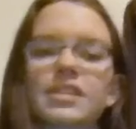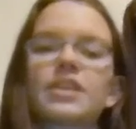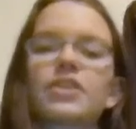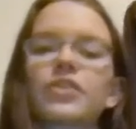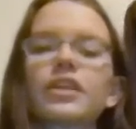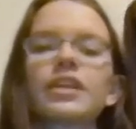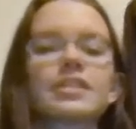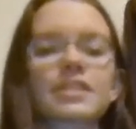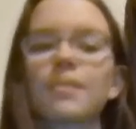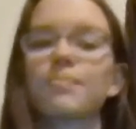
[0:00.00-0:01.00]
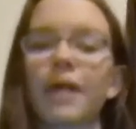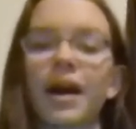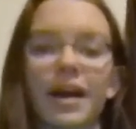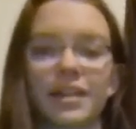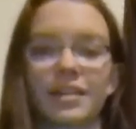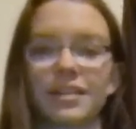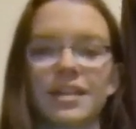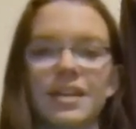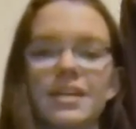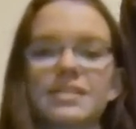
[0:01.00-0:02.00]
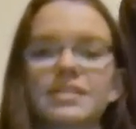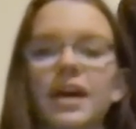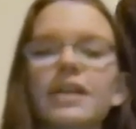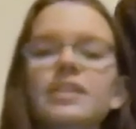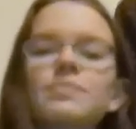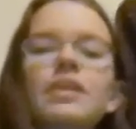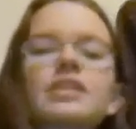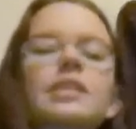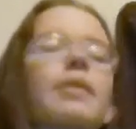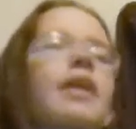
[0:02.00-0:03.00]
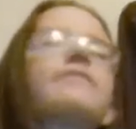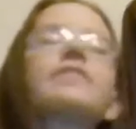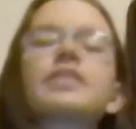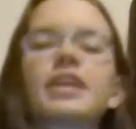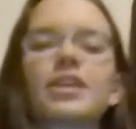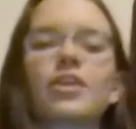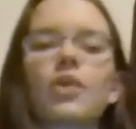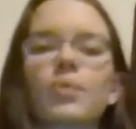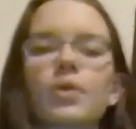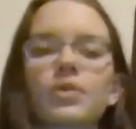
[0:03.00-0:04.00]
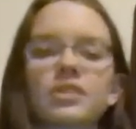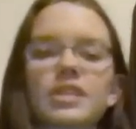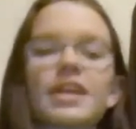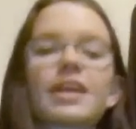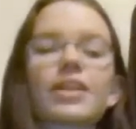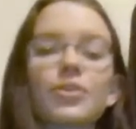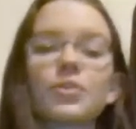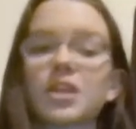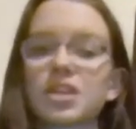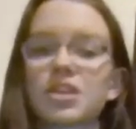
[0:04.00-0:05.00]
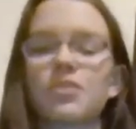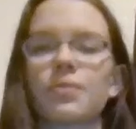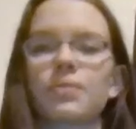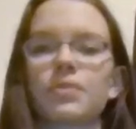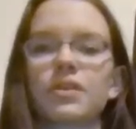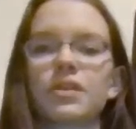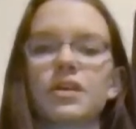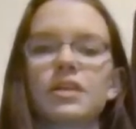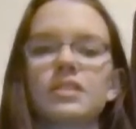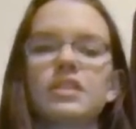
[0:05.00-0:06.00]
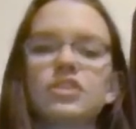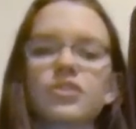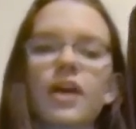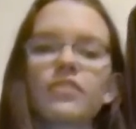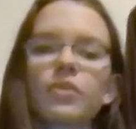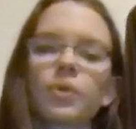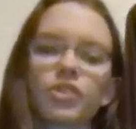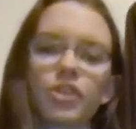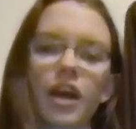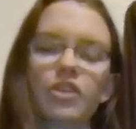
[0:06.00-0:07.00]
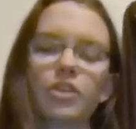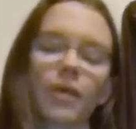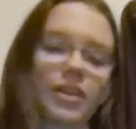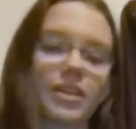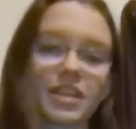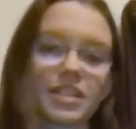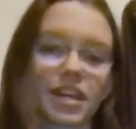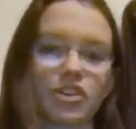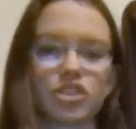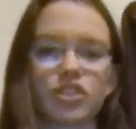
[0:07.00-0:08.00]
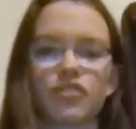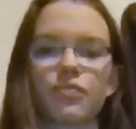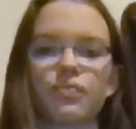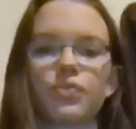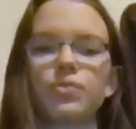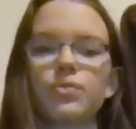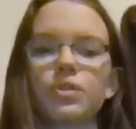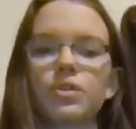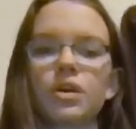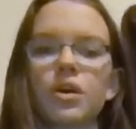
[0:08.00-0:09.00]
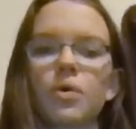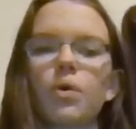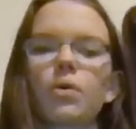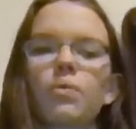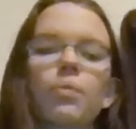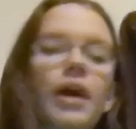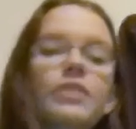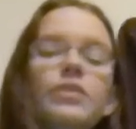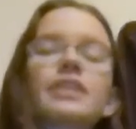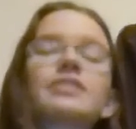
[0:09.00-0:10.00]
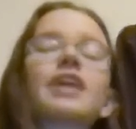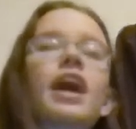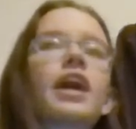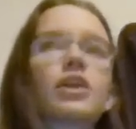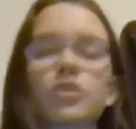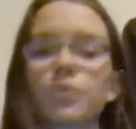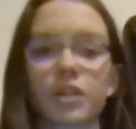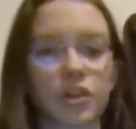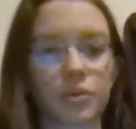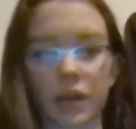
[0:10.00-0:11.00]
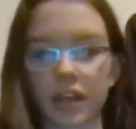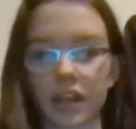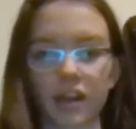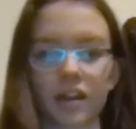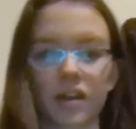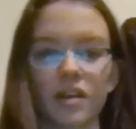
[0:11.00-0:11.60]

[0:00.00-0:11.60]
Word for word: and ingredients combine. Science makes up everything in our world, including you. Did you ever wonder how your body gets energy from food? Or why you get tired when you're running?